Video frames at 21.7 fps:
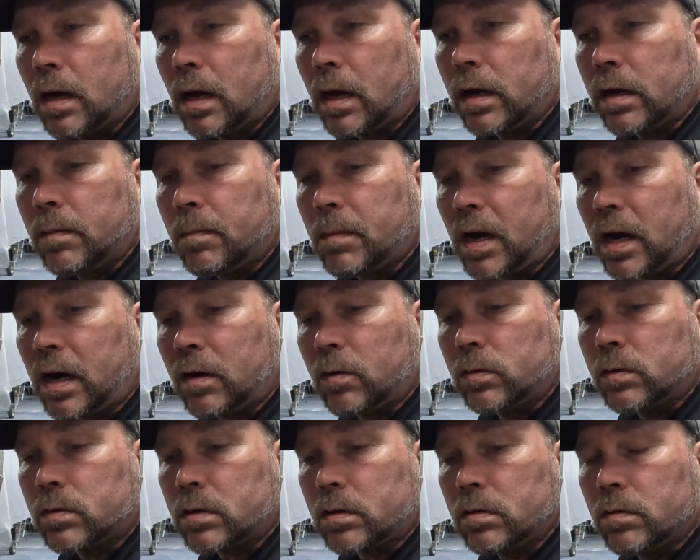I am
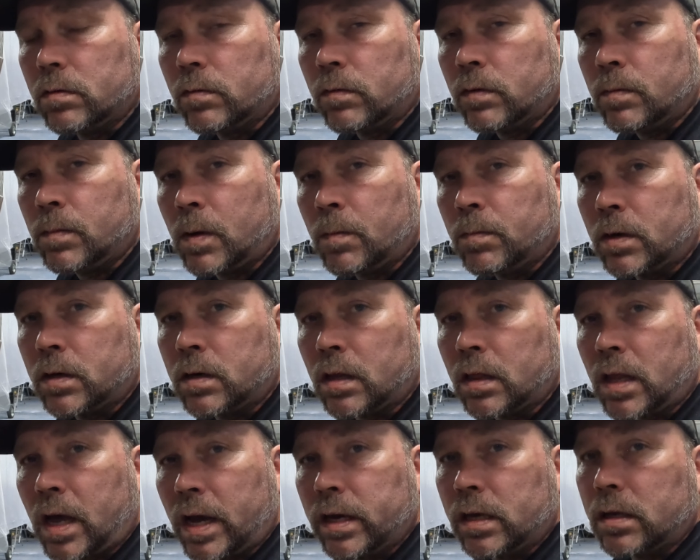out. Remember to
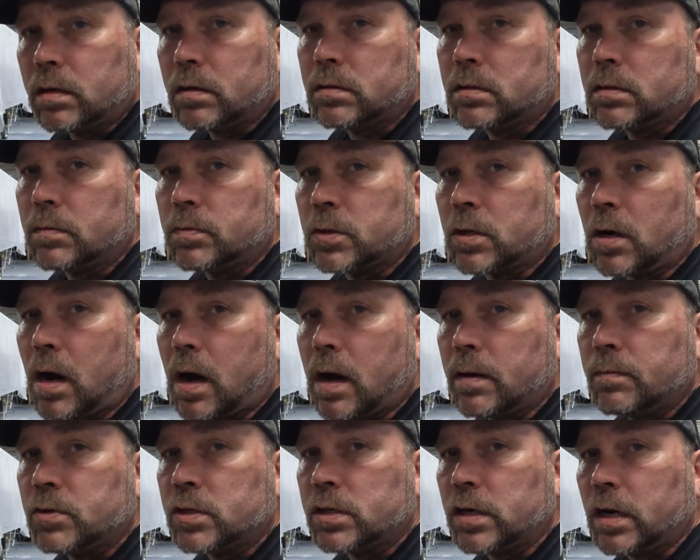like,
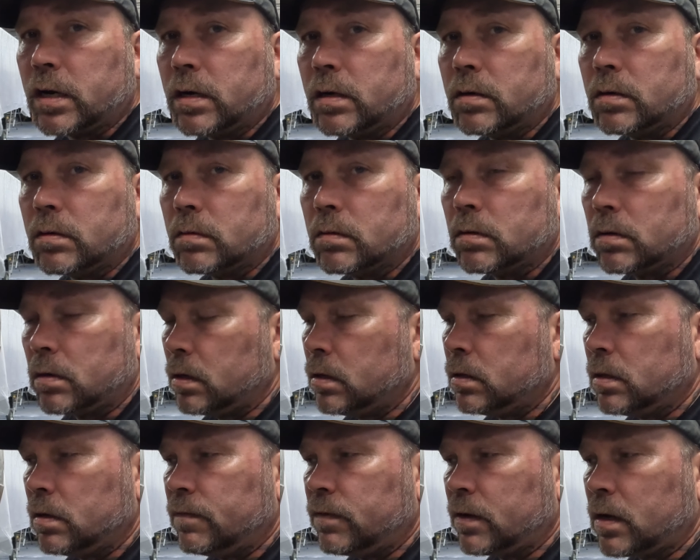subscribe, share,
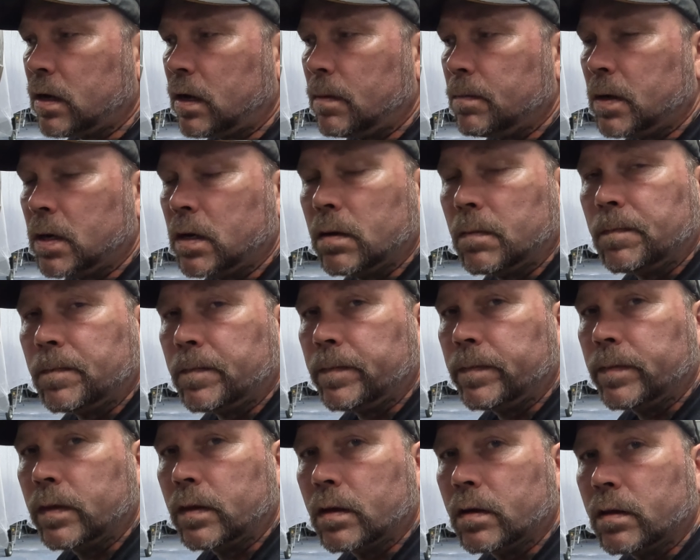and leave a comment.
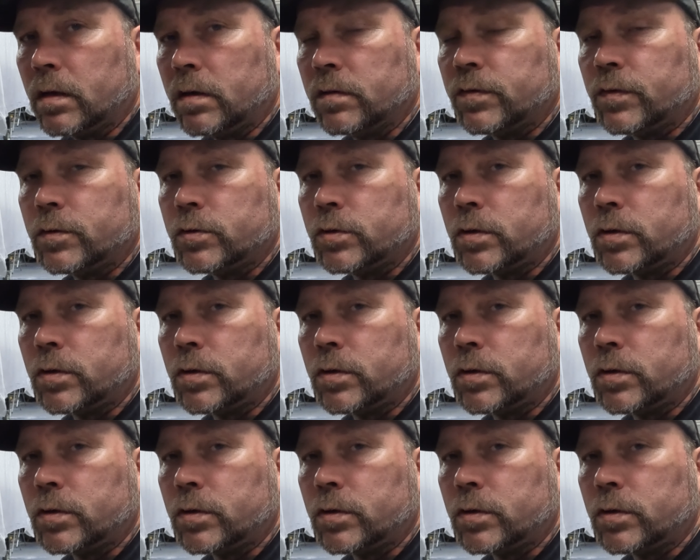Thanks for